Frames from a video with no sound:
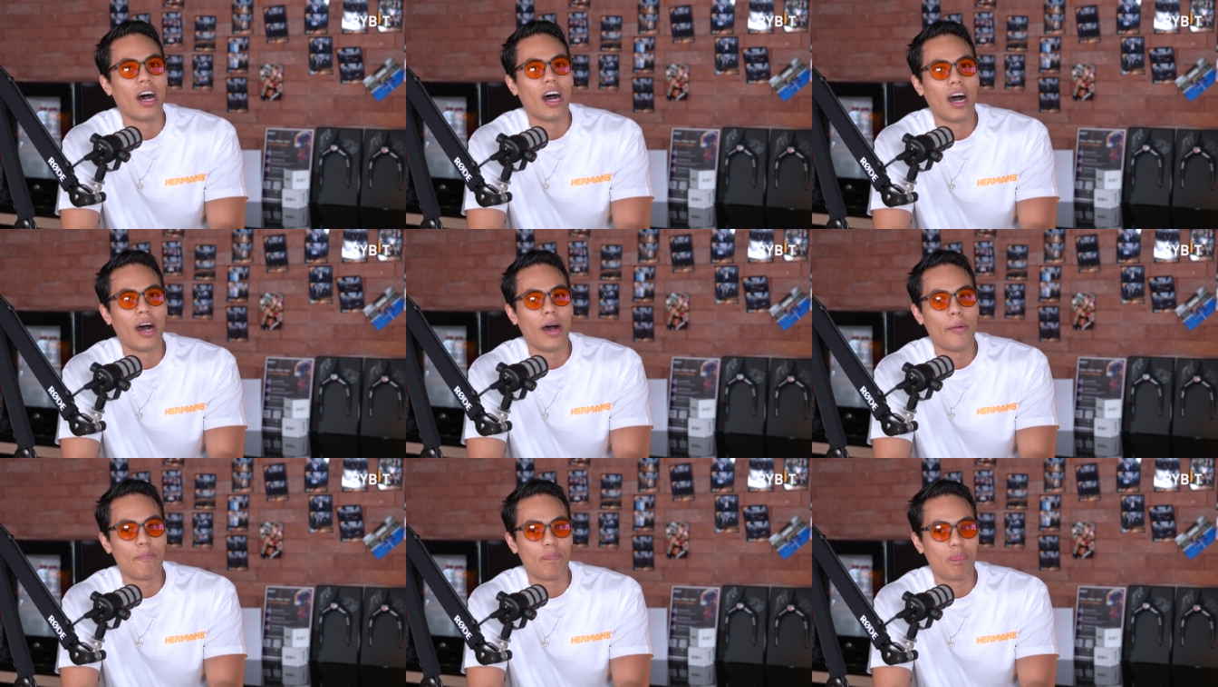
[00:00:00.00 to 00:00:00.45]

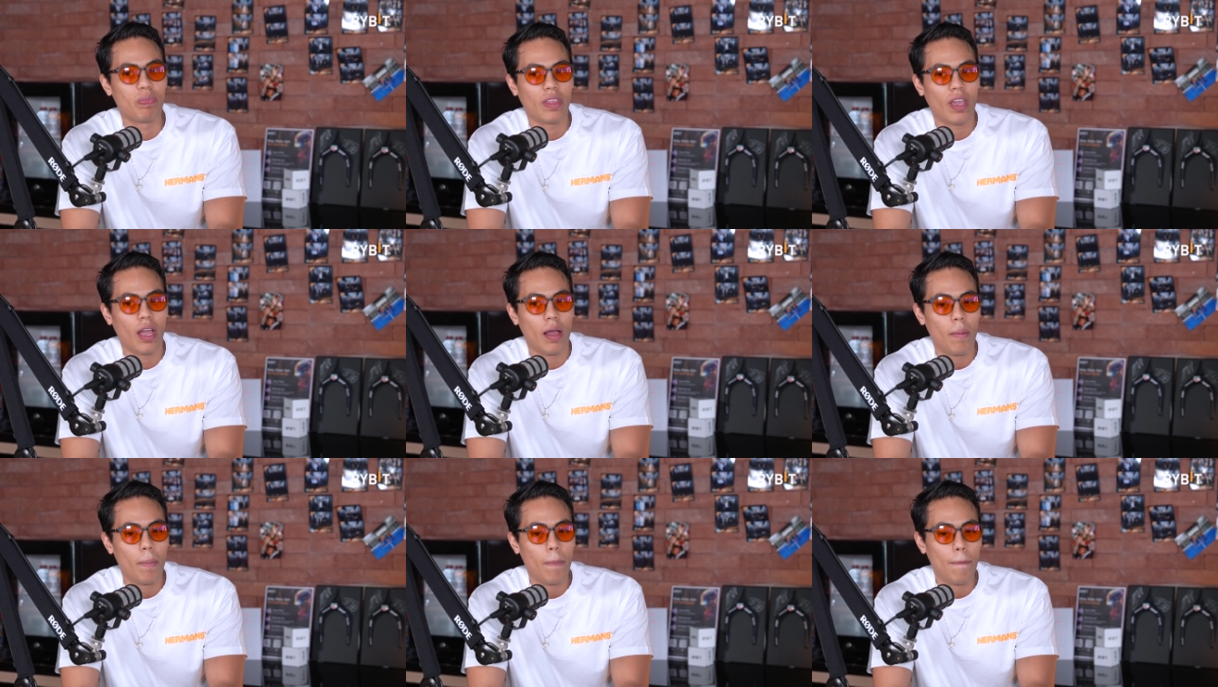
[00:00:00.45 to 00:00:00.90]

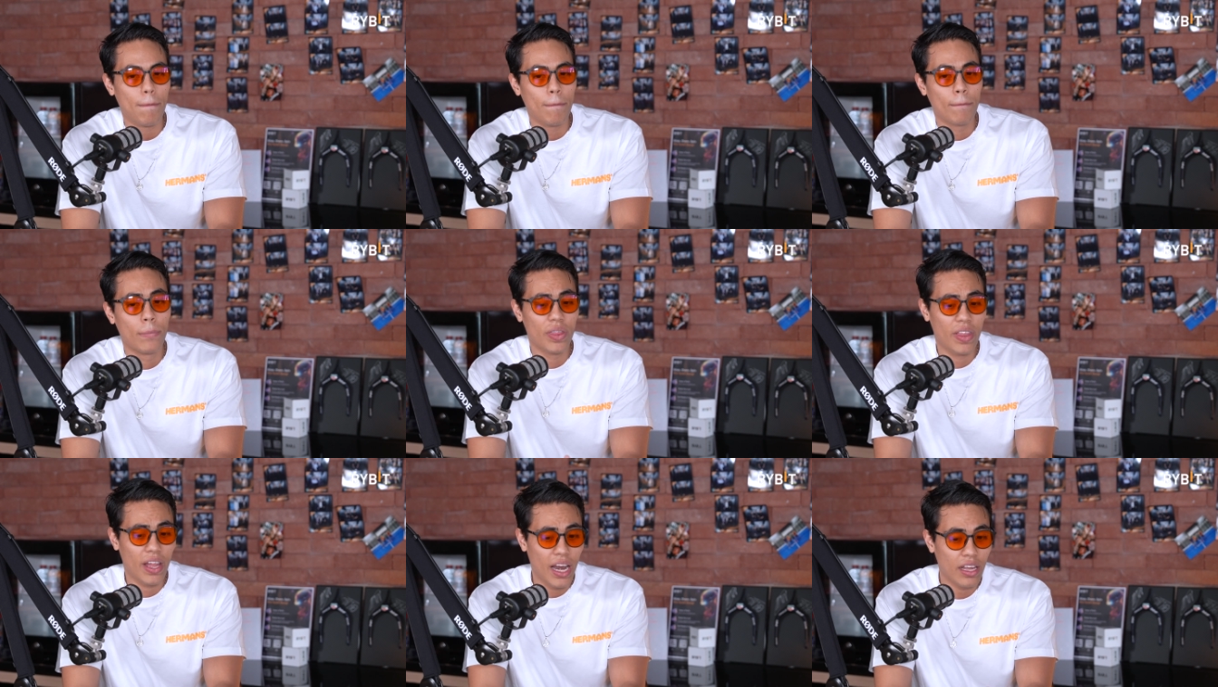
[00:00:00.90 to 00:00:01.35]

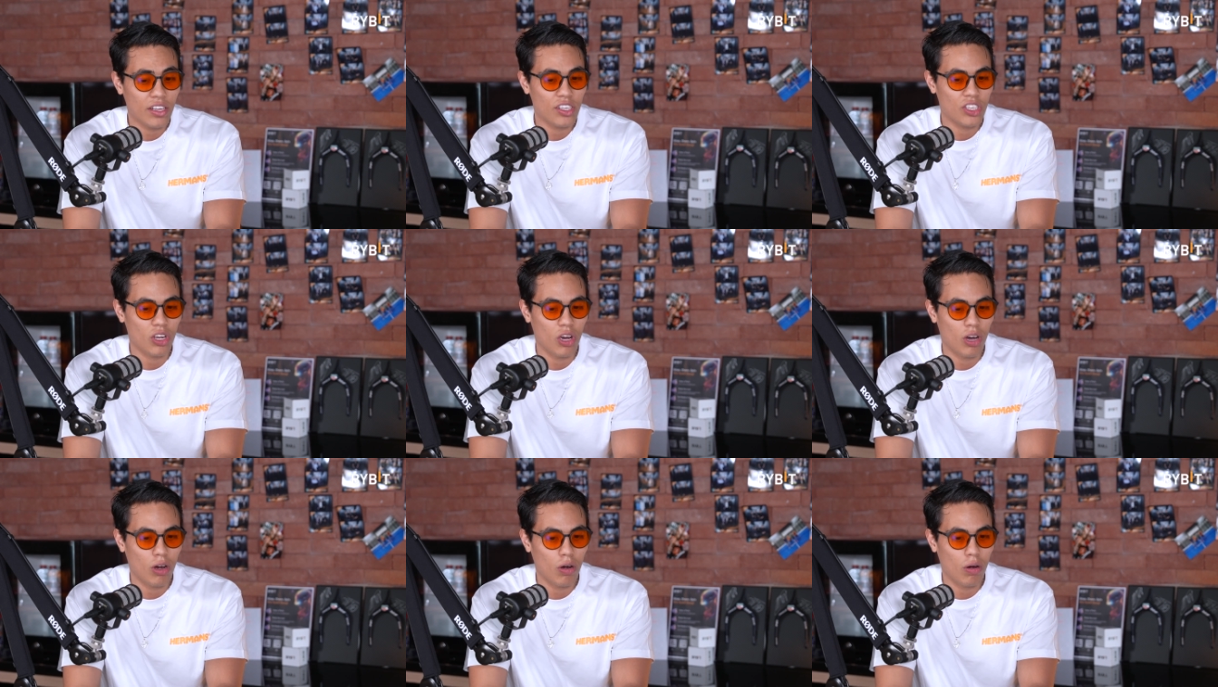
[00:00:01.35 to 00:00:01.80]
But then I
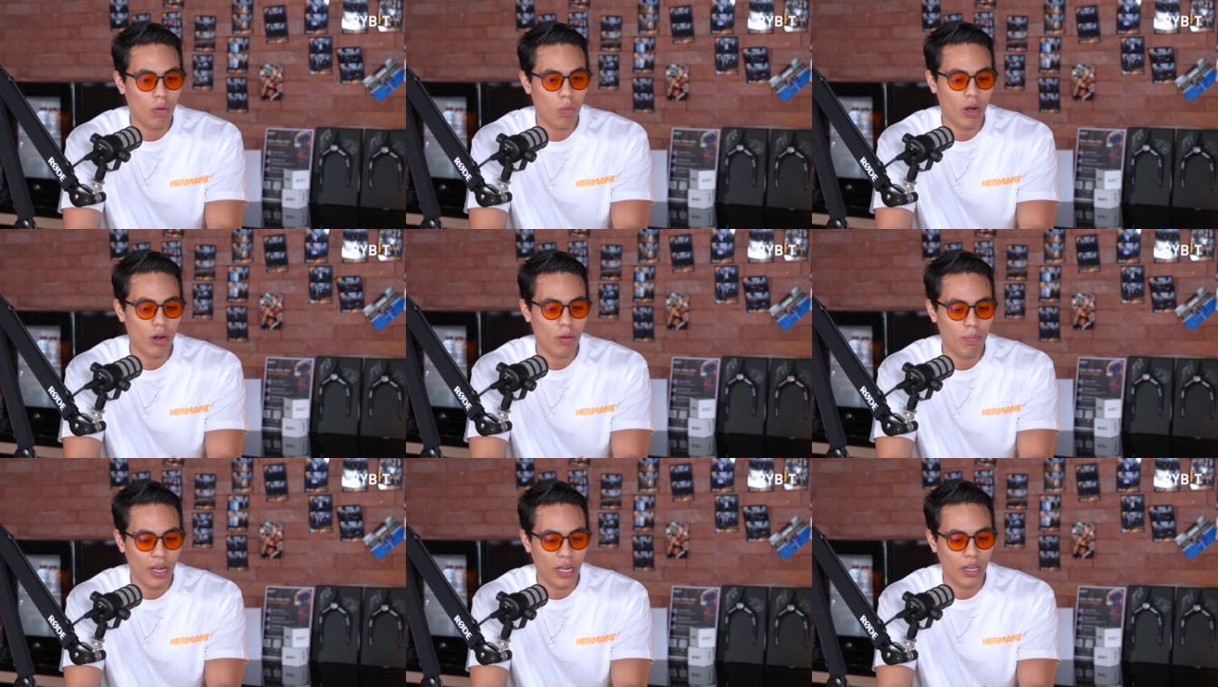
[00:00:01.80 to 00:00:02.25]
saw
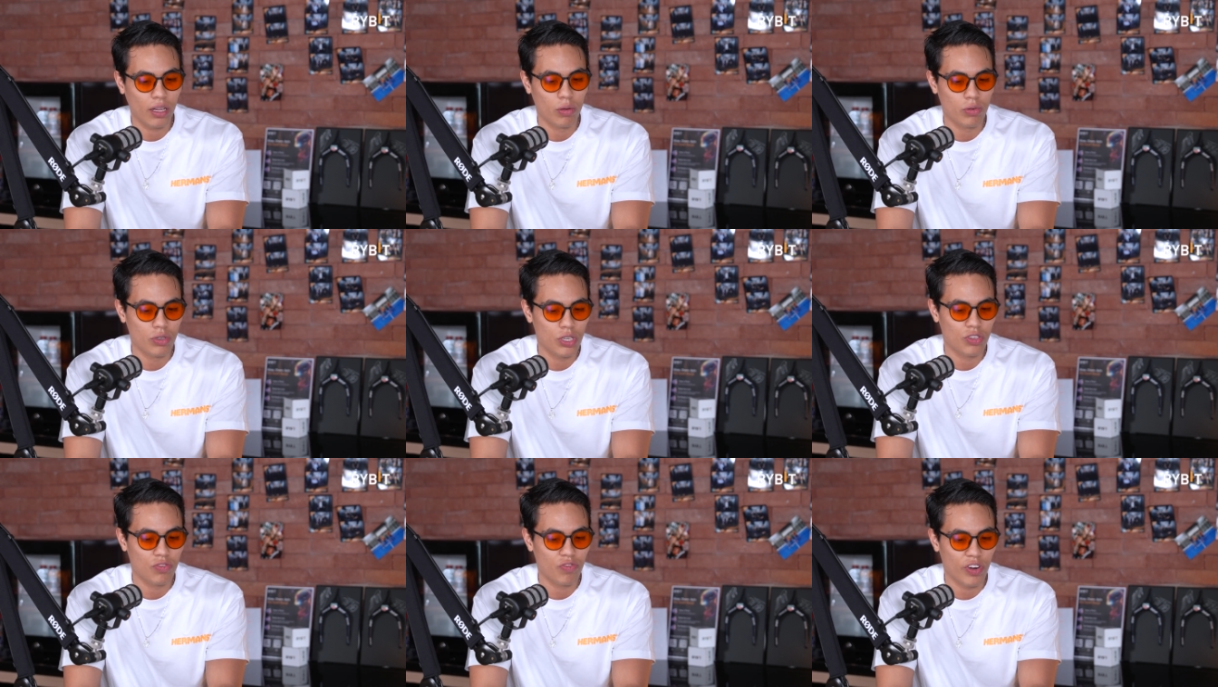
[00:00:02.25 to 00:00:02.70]
one of my
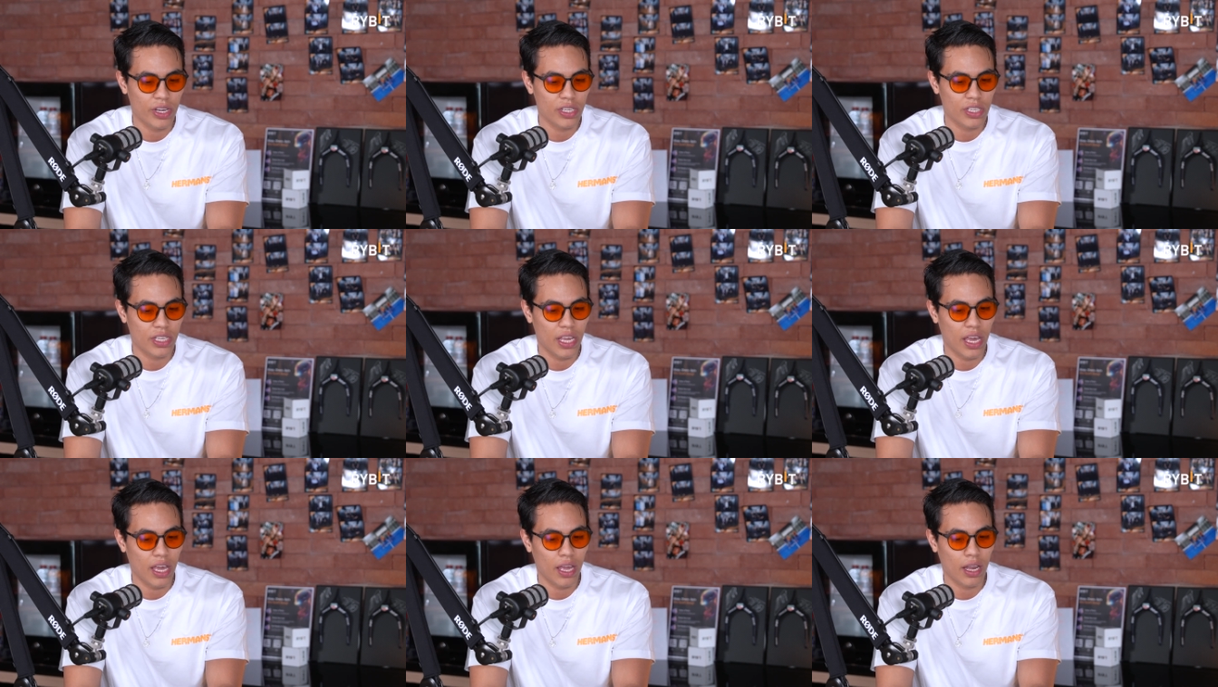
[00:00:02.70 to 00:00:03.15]
closest
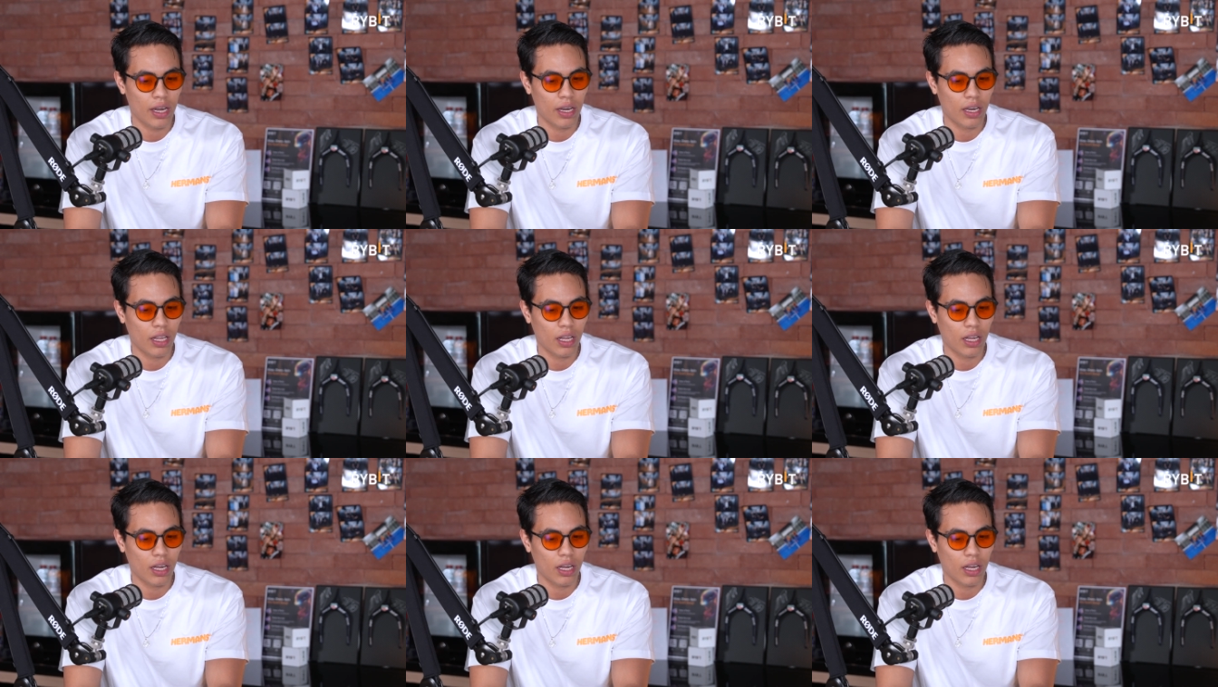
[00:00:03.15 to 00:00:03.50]
friends get